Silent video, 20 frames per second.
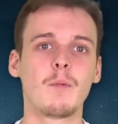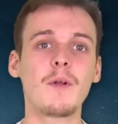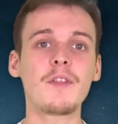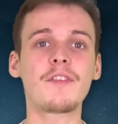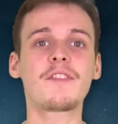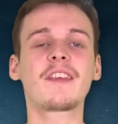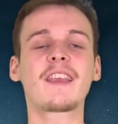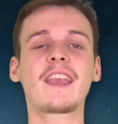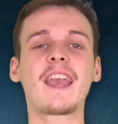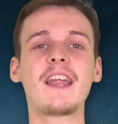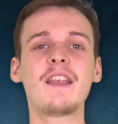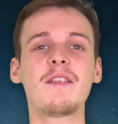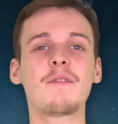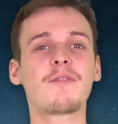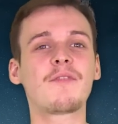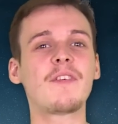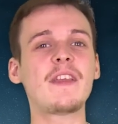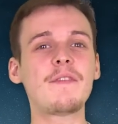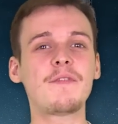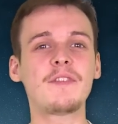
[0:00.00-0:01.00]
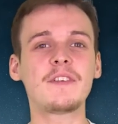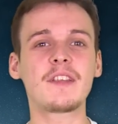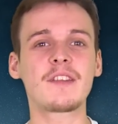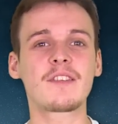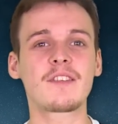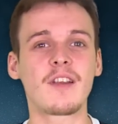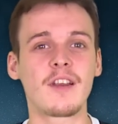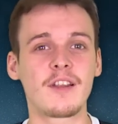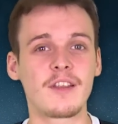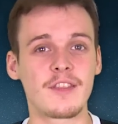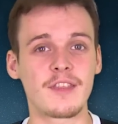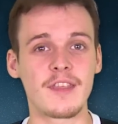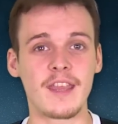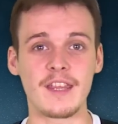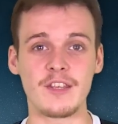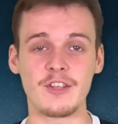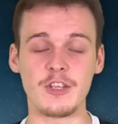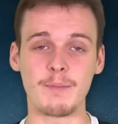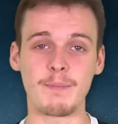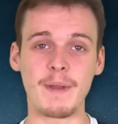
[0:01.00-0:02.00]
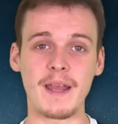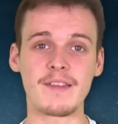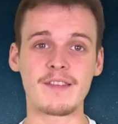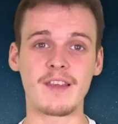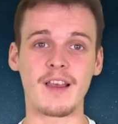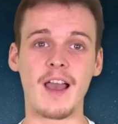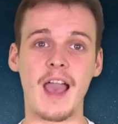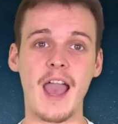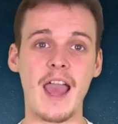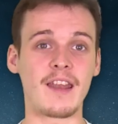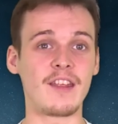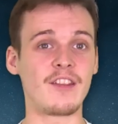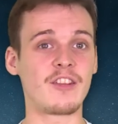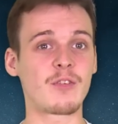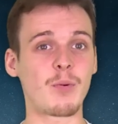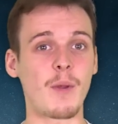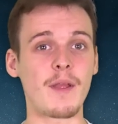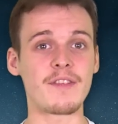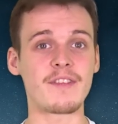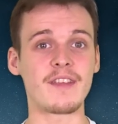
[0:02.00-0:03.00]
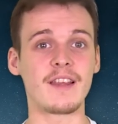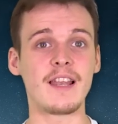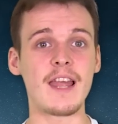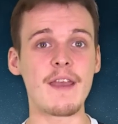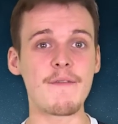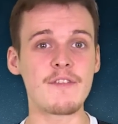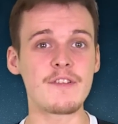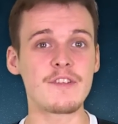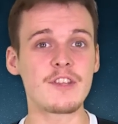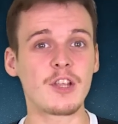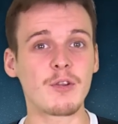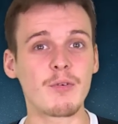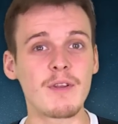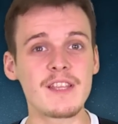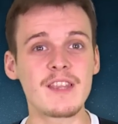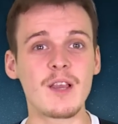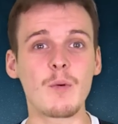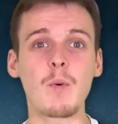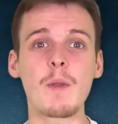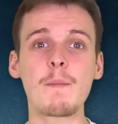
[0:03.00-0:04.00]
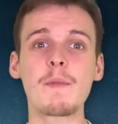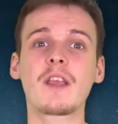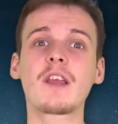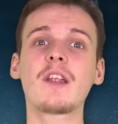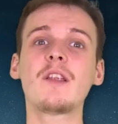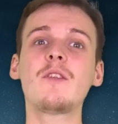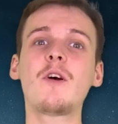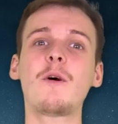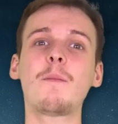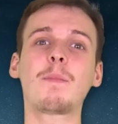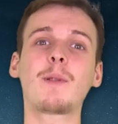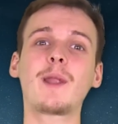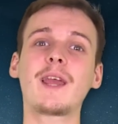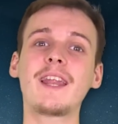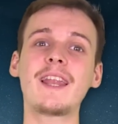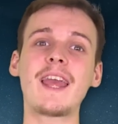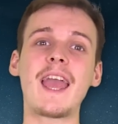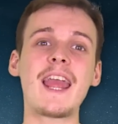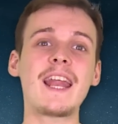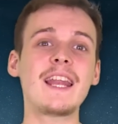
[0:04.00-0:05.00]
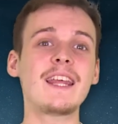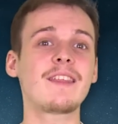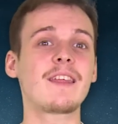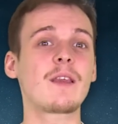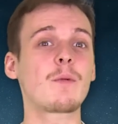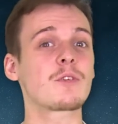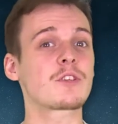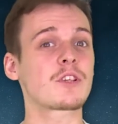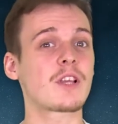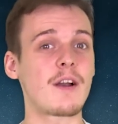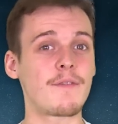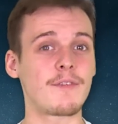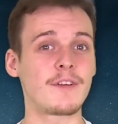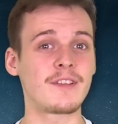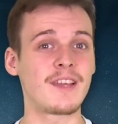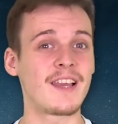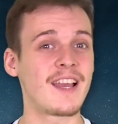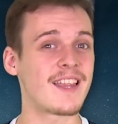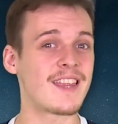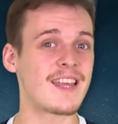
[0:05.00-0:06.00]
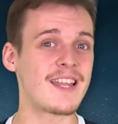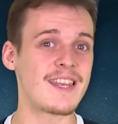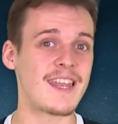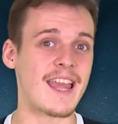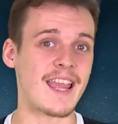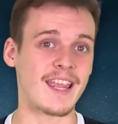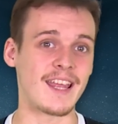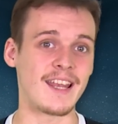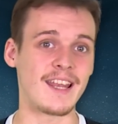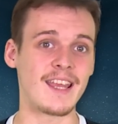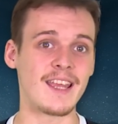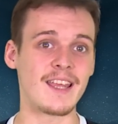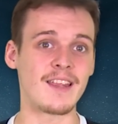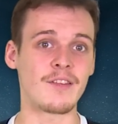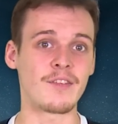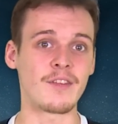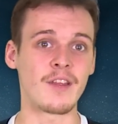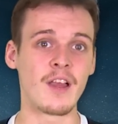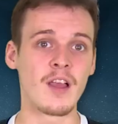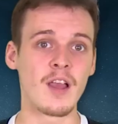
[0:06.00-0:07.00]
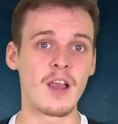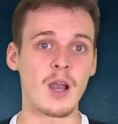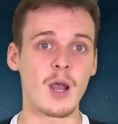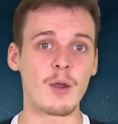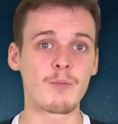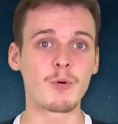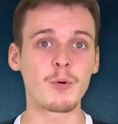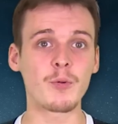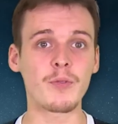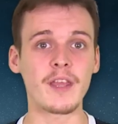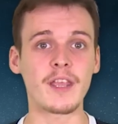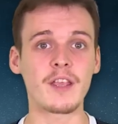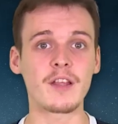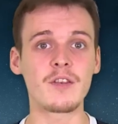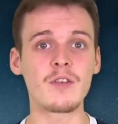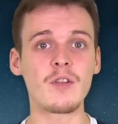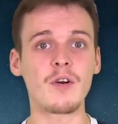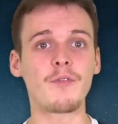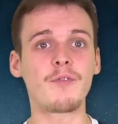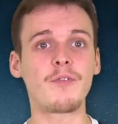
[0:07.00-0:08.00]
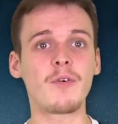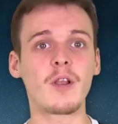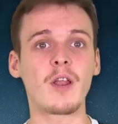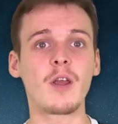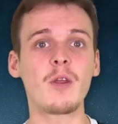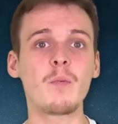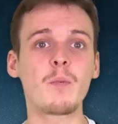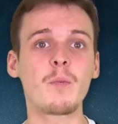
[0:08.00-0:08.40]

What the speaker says: Once again, FIFA decided they knew better, and in 2011 decreed that women could not play in anything which covered their neck and ears, a rule they could not follow